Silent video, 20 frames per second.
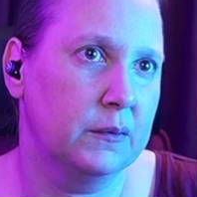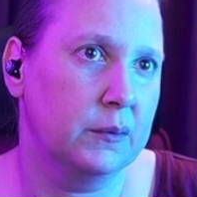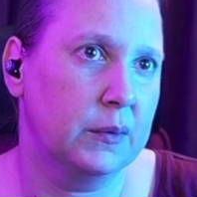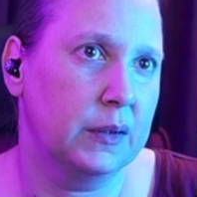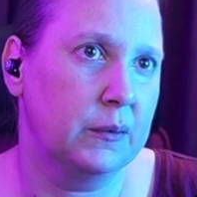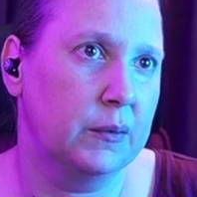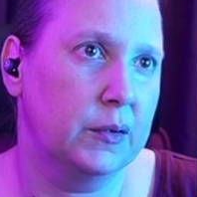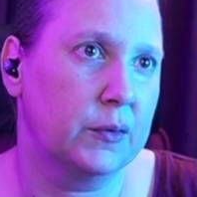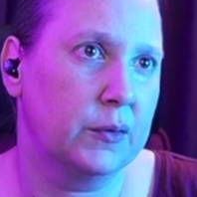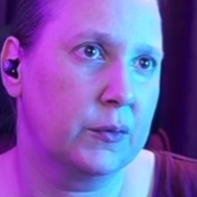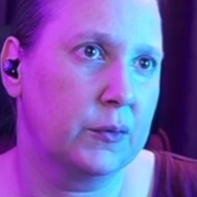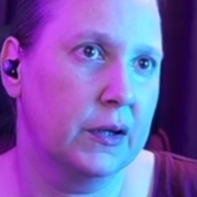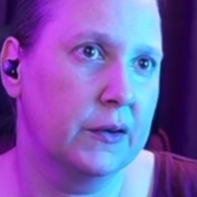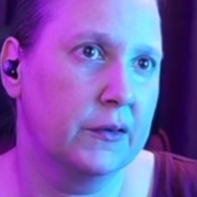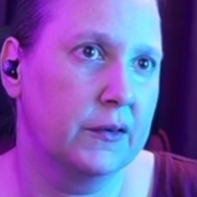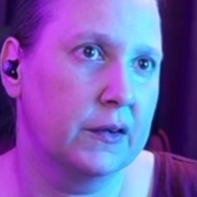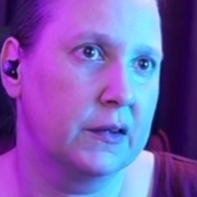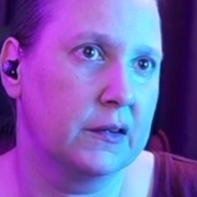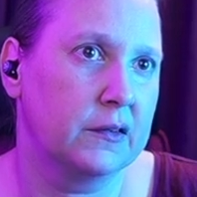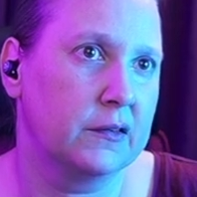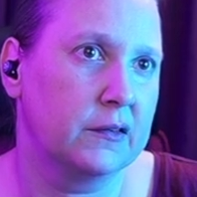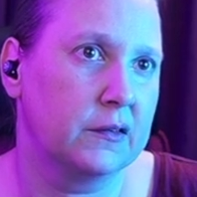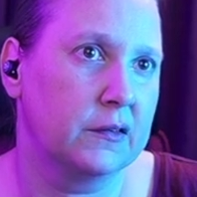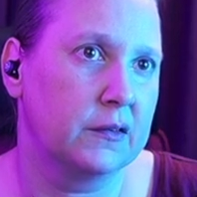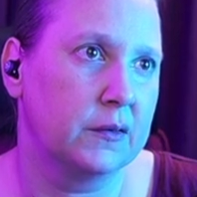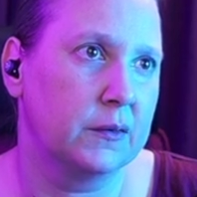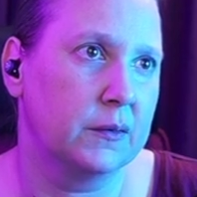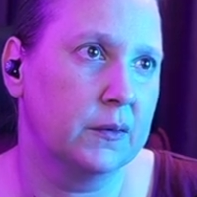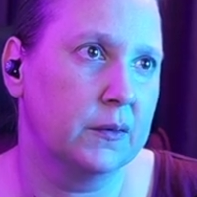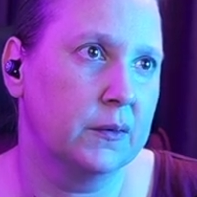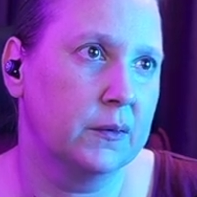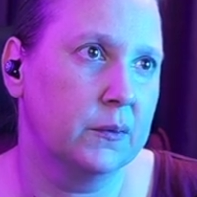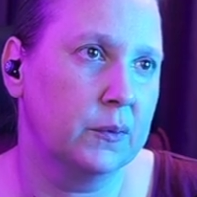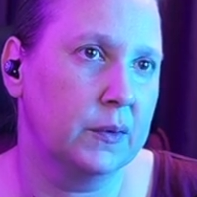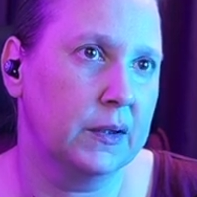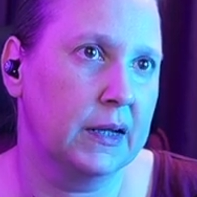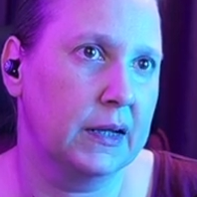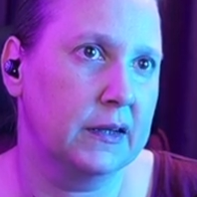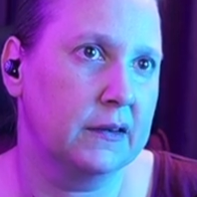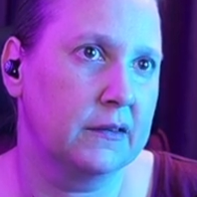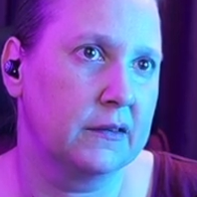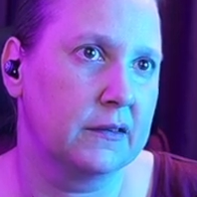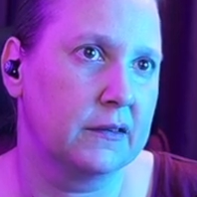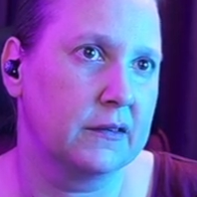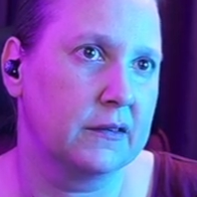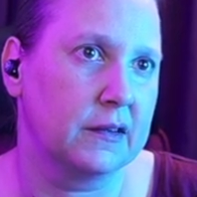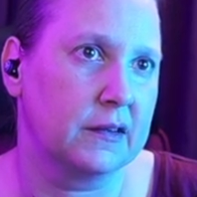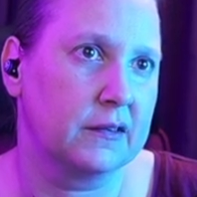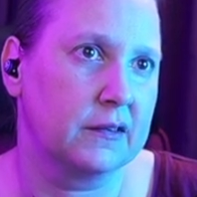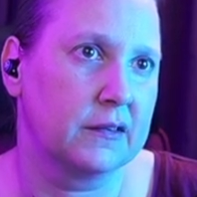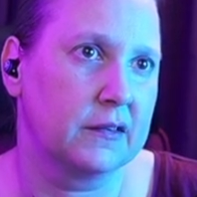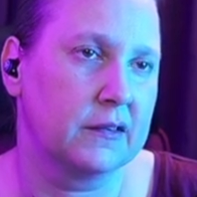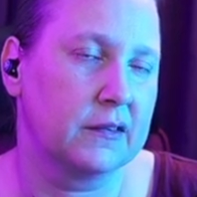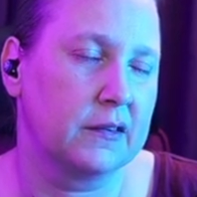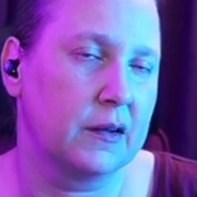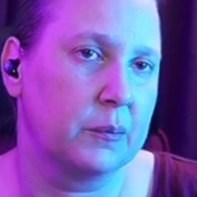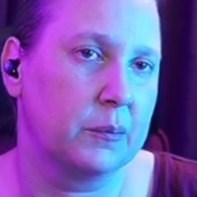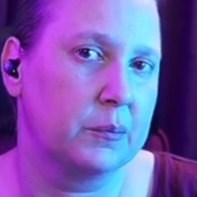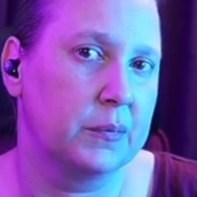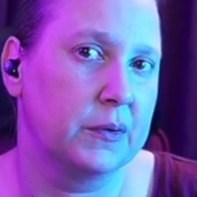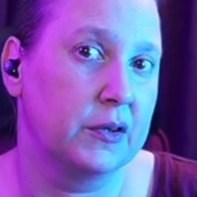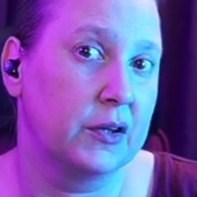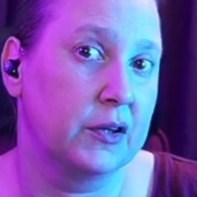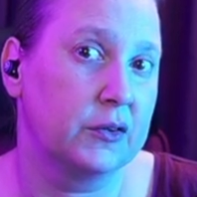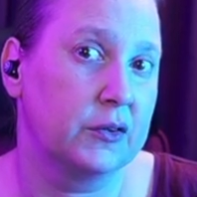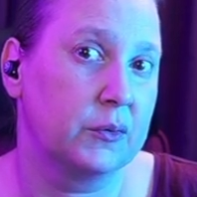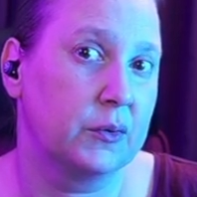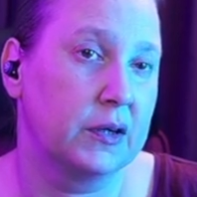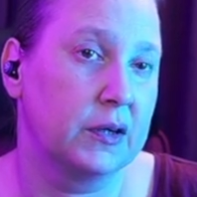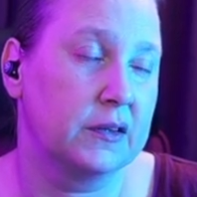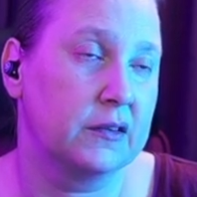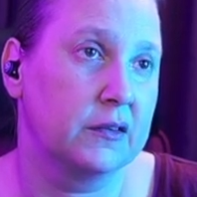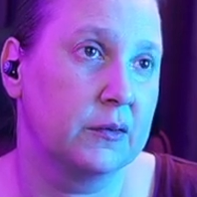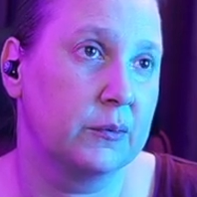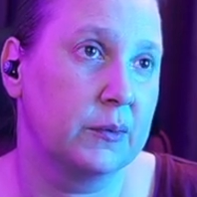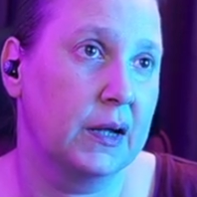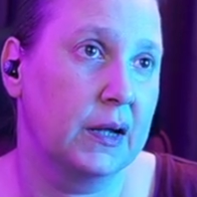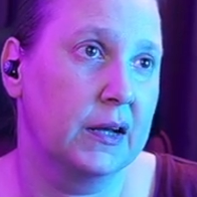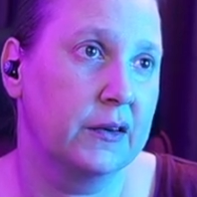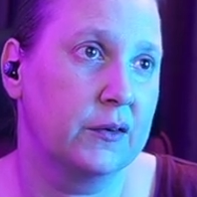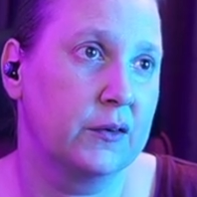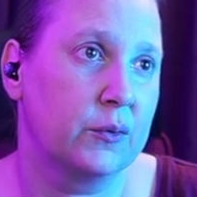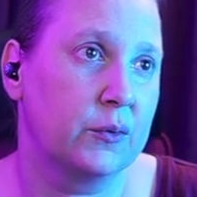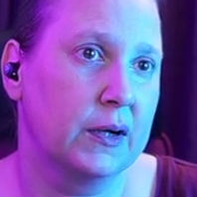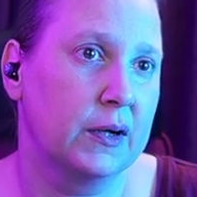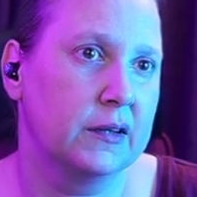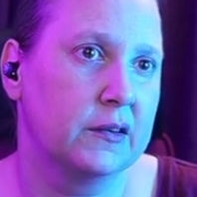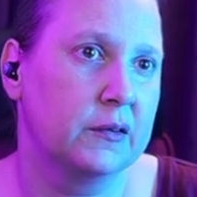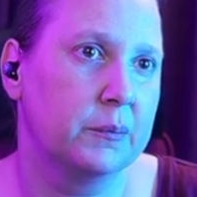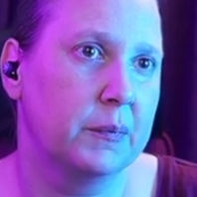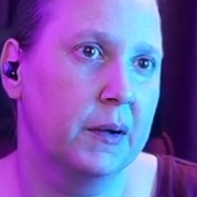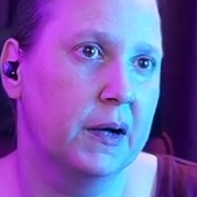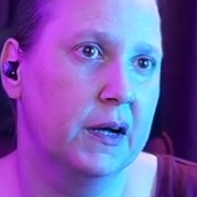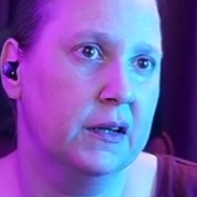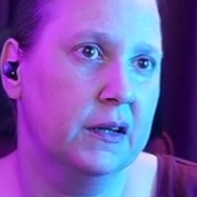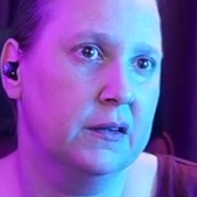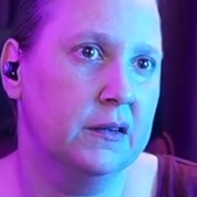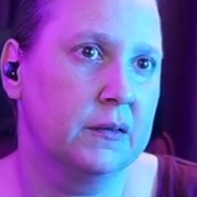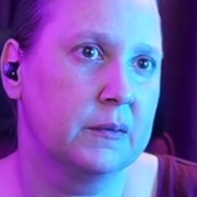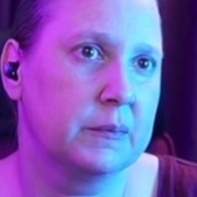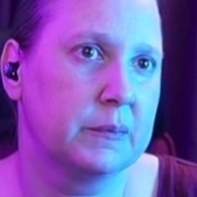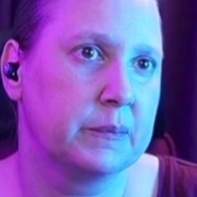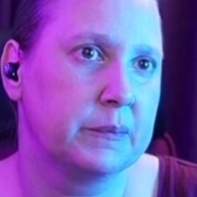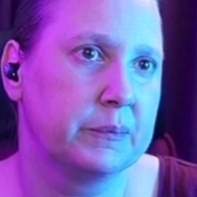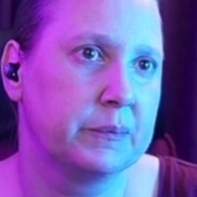when we run this, we get the 6s up in the address. We had the right spot.